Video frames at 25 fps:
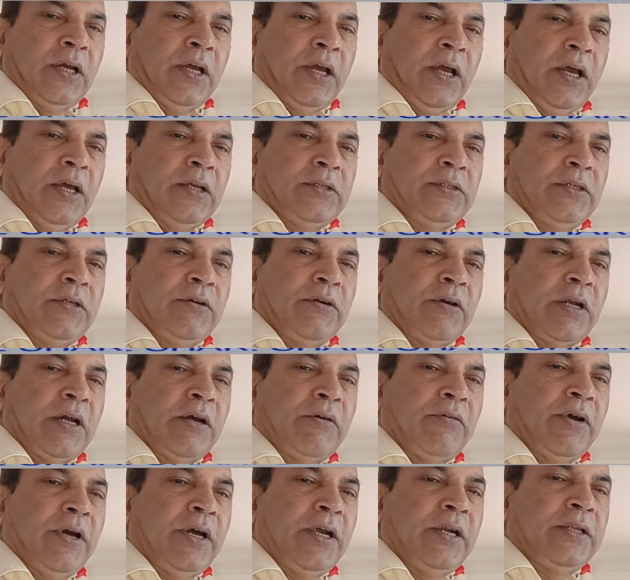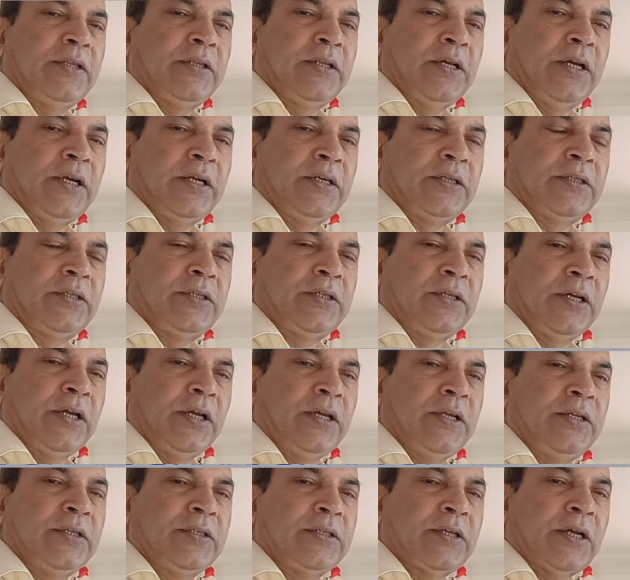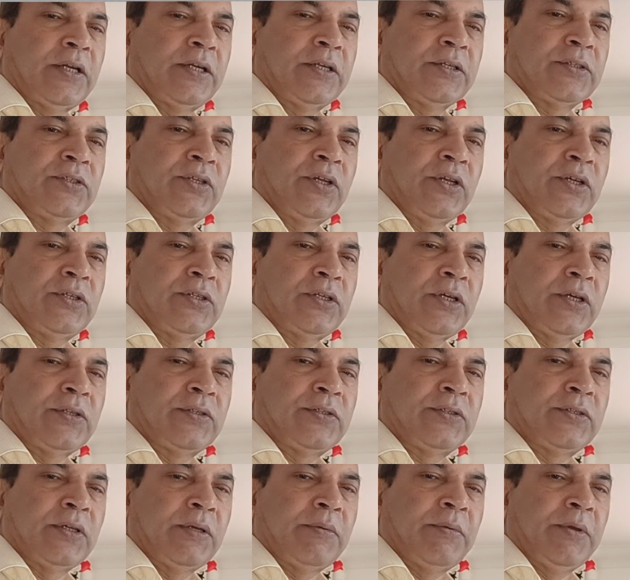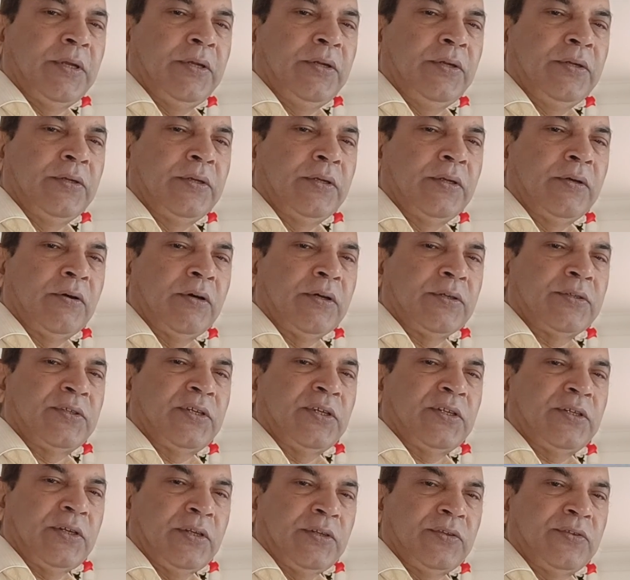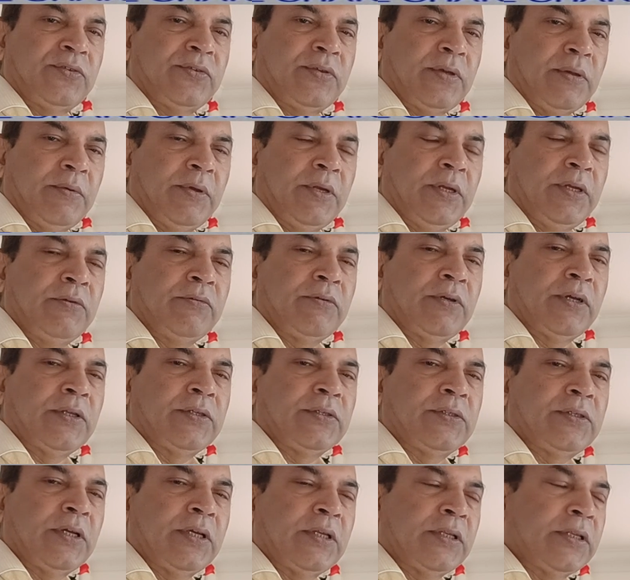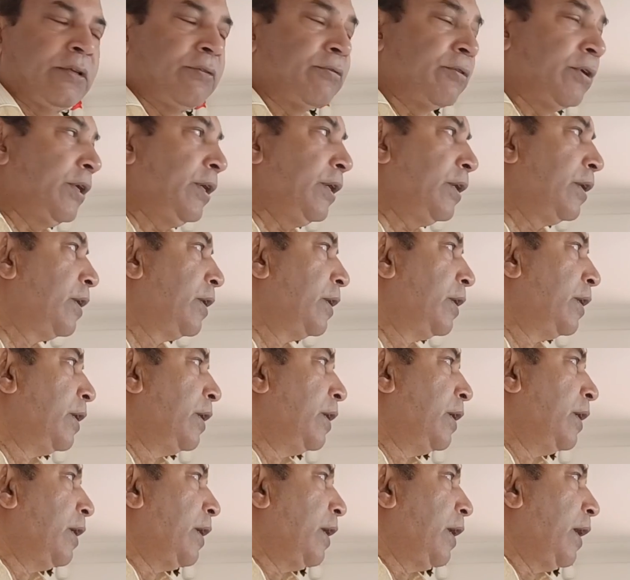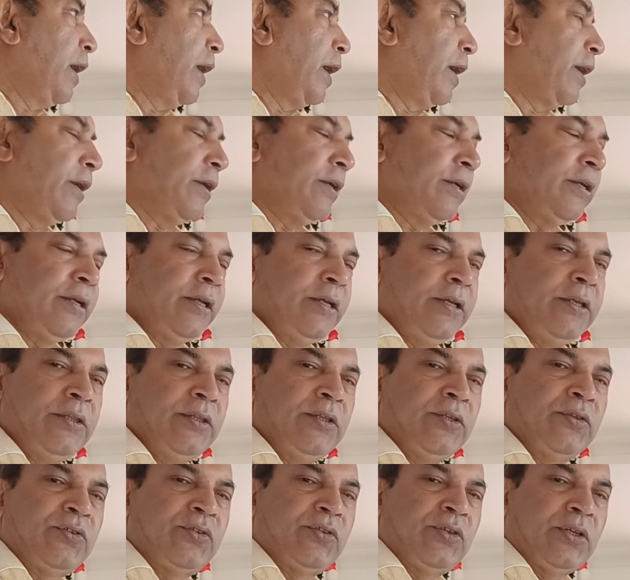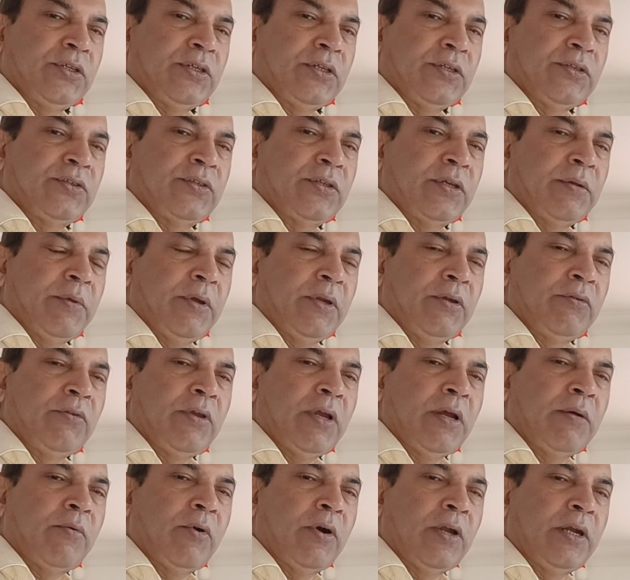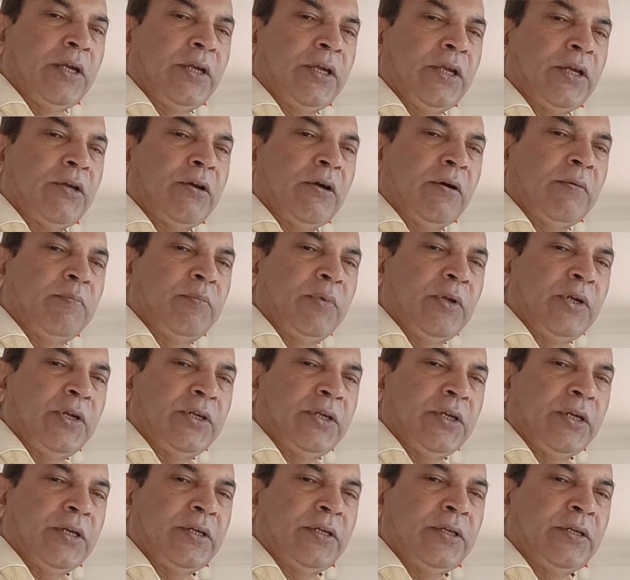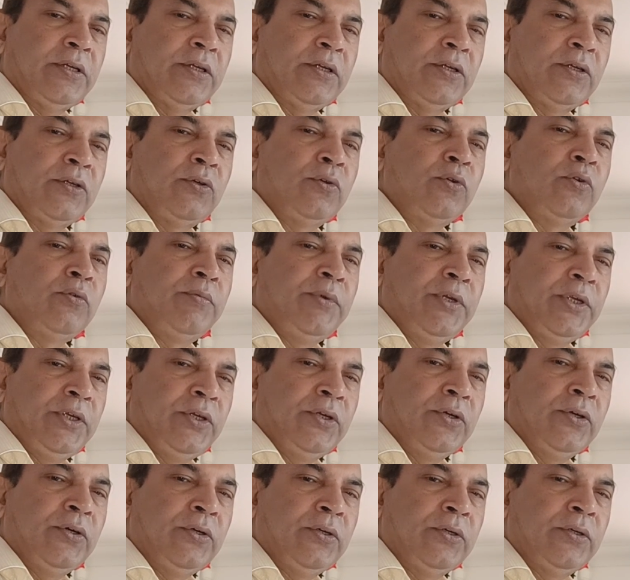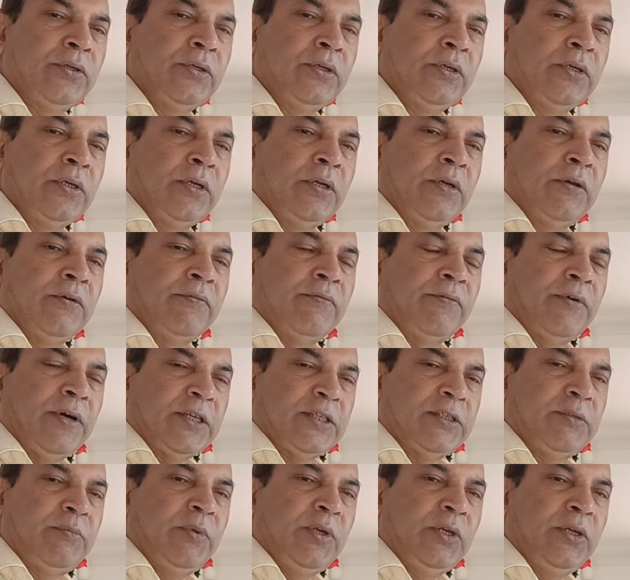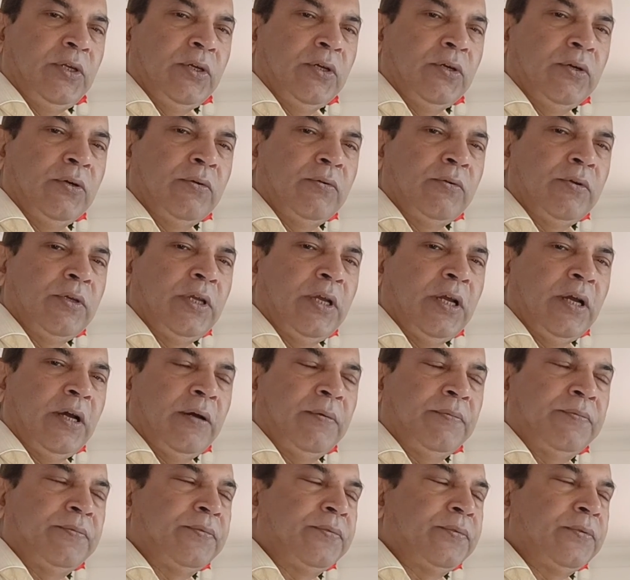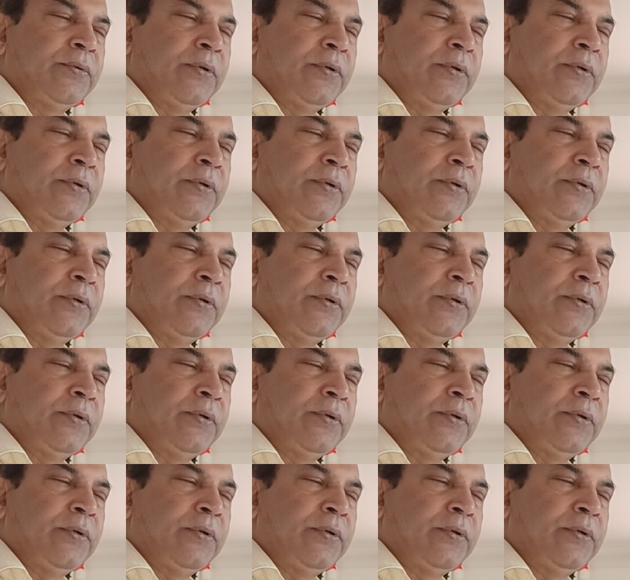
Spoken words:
As you are aware that it is under section 7 or session 7, you can say other way. And in this session 7 we have already completed two video. First video we have